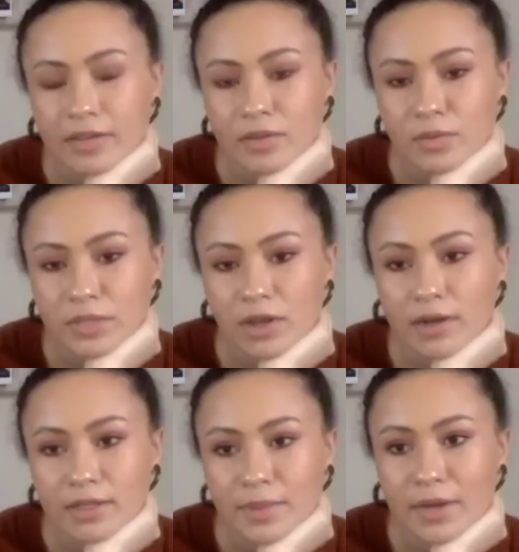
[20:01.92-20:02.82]
we
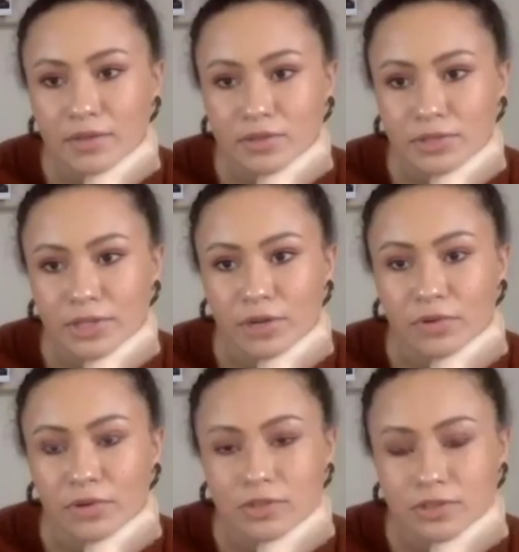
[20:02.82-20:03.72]
talked about during our
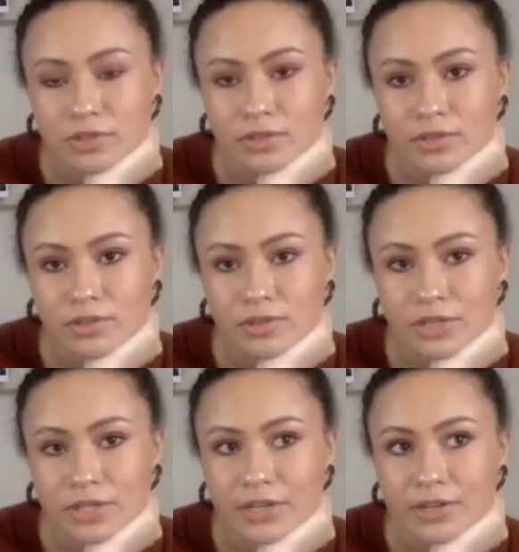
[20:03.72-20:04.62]
rehearsal
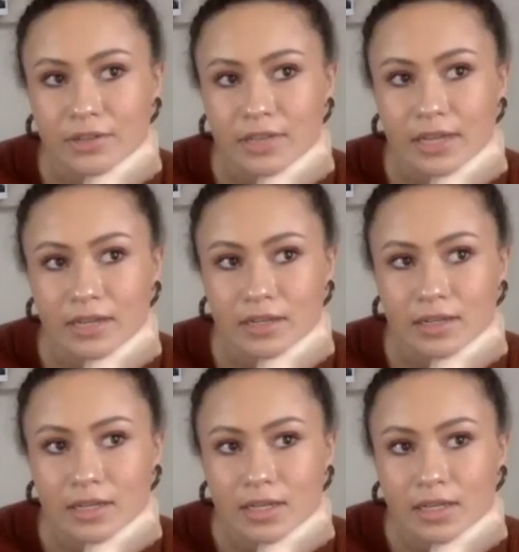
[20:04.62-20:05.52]
earlier that
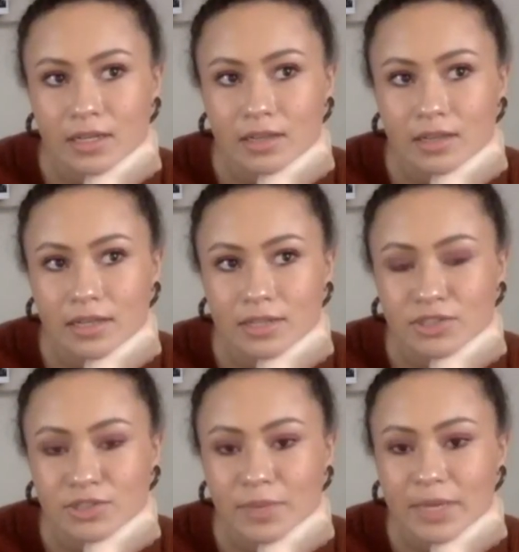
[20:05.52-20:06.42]
it
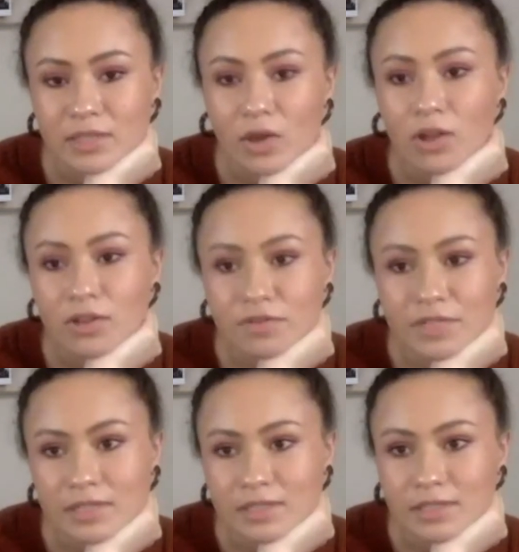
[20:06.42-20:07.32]
just makes all of
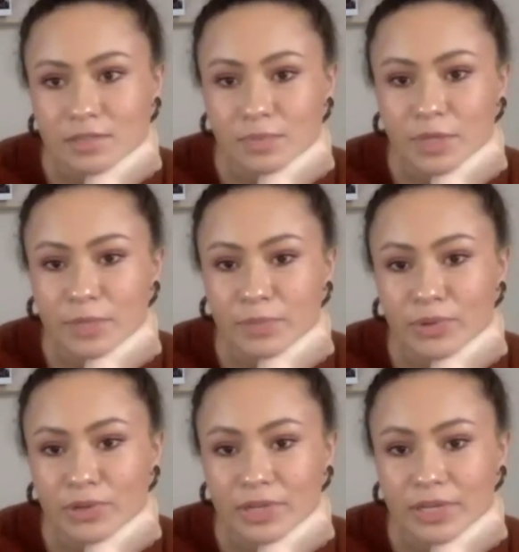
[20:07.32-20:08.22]
these
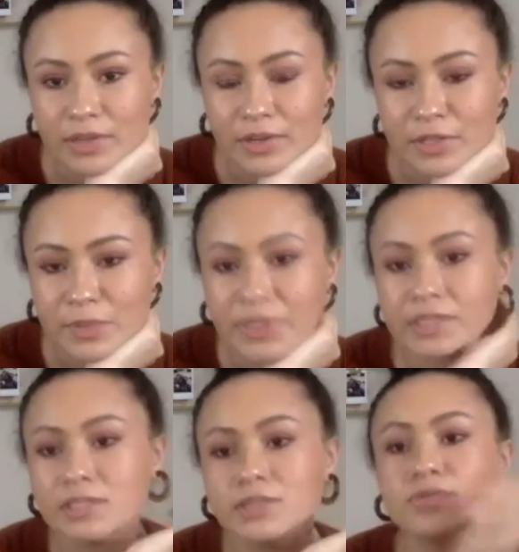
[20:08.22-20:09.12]
people and their
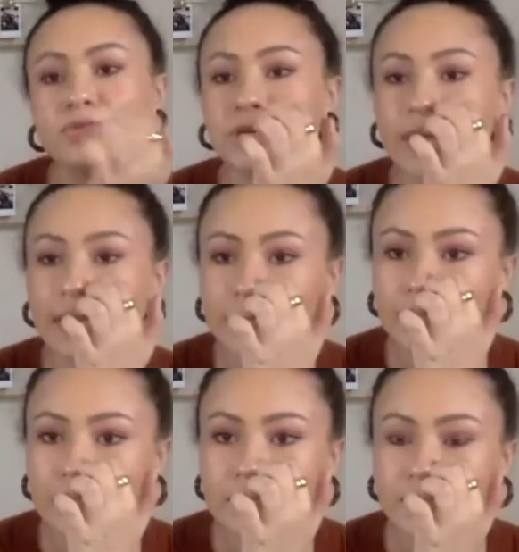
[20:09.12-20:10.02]
experiences who created
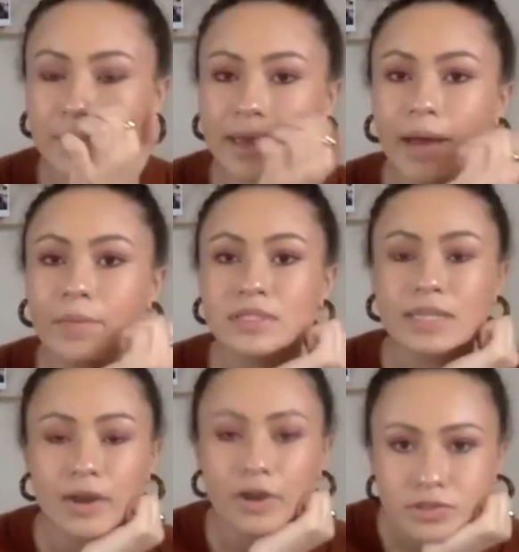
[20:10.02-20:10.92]
this make Emma's
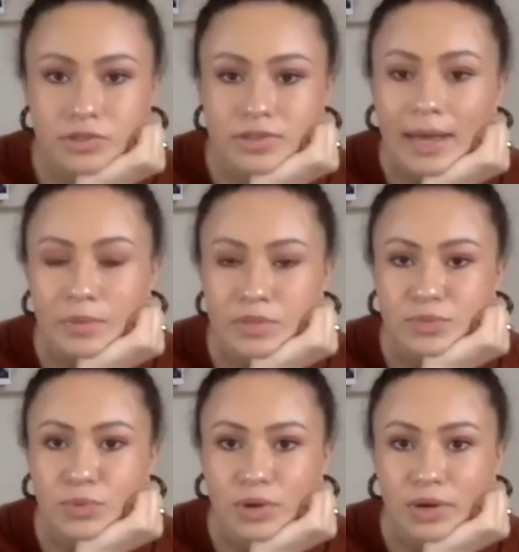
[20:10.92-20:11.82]
character that much
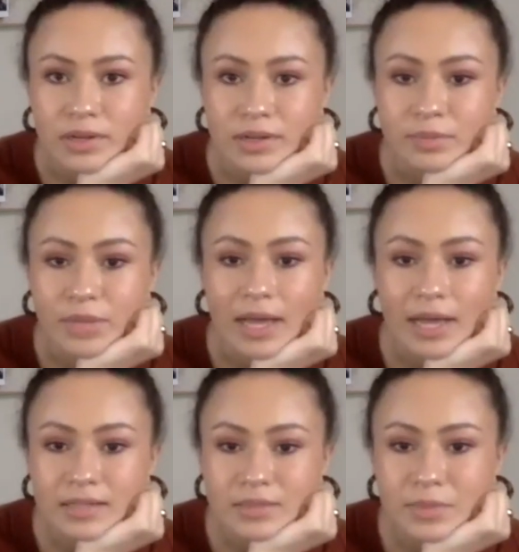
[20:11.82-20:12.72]
more
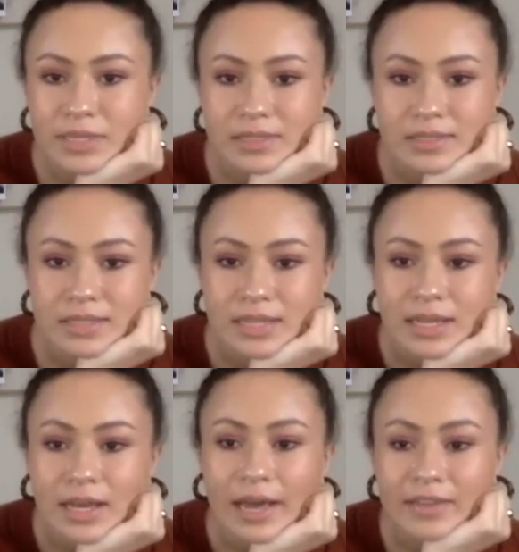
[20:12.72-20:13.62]
complex, because
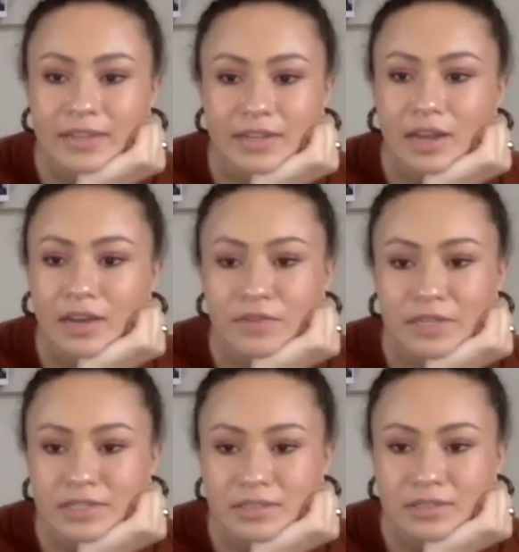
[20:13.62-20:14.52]
I think none of
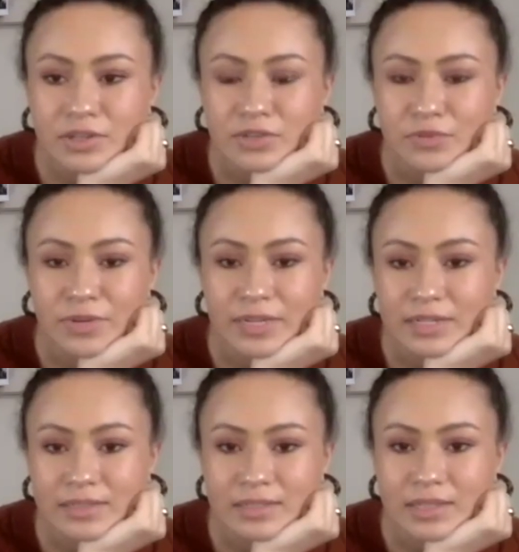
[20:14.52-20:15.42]
us could have
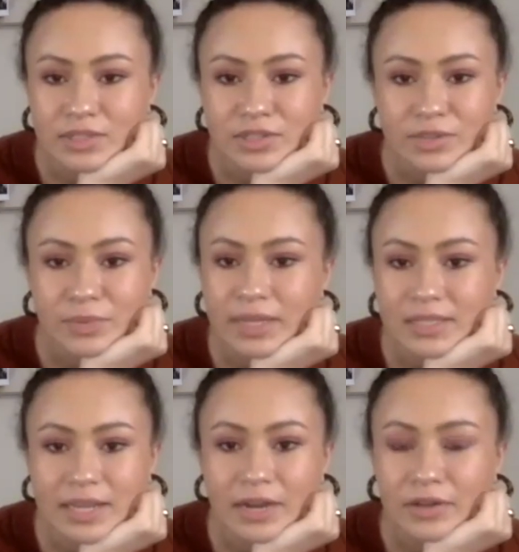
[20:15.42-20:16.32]
written such a
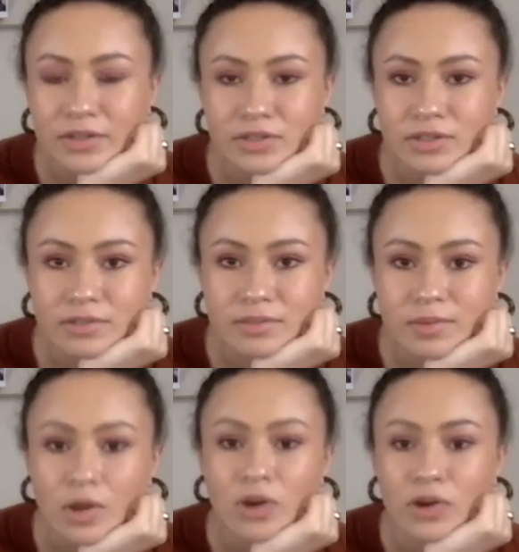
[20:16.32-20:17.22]
complex character
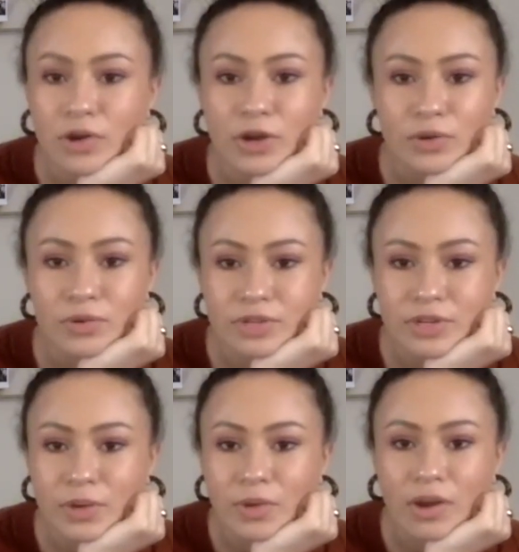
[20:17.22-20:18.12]
on our own, you
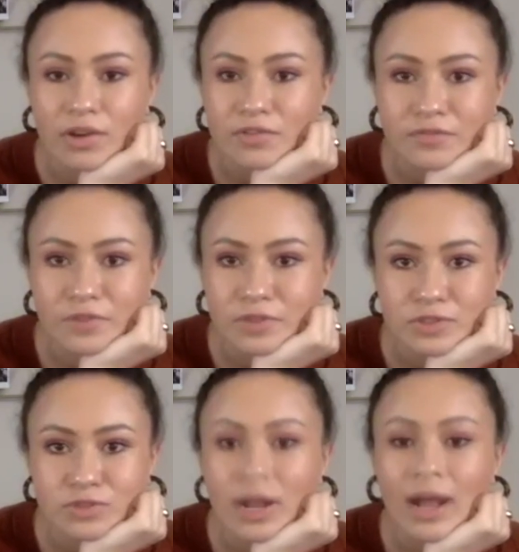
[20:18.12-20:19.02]
know, on a
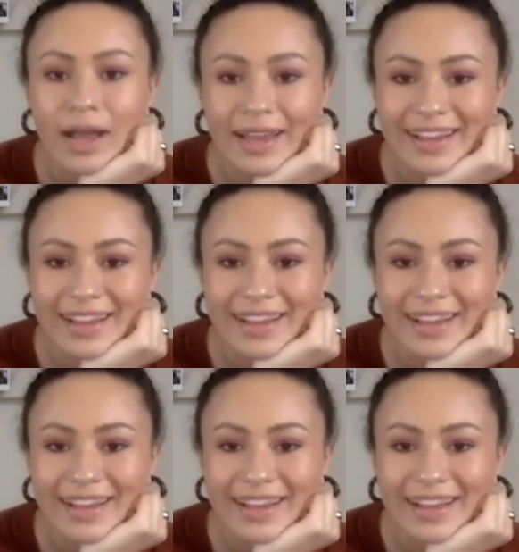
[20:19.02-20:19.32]
first try.